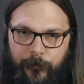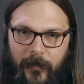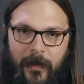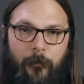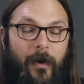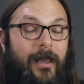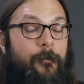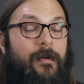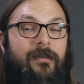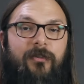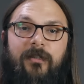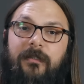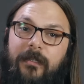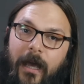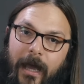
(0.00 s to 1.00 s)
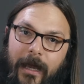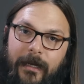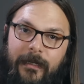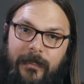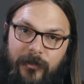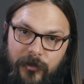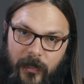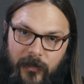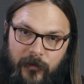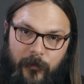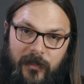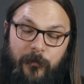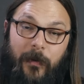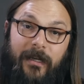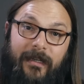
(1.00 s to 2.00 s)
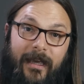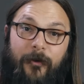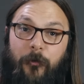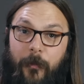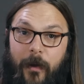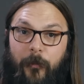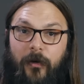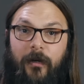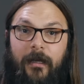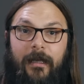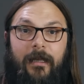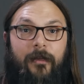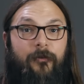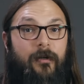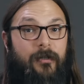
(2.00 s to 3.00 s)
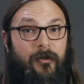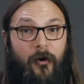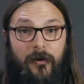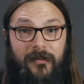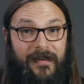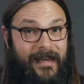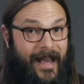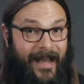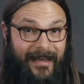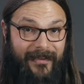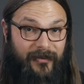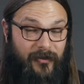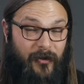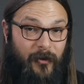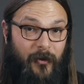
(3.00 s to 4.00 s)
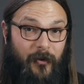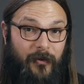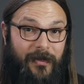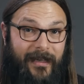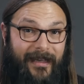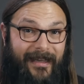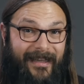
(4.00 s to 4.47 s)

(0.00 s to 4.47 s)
It might be just tiny adjustments, but again, remember, if your guitar's not in tune,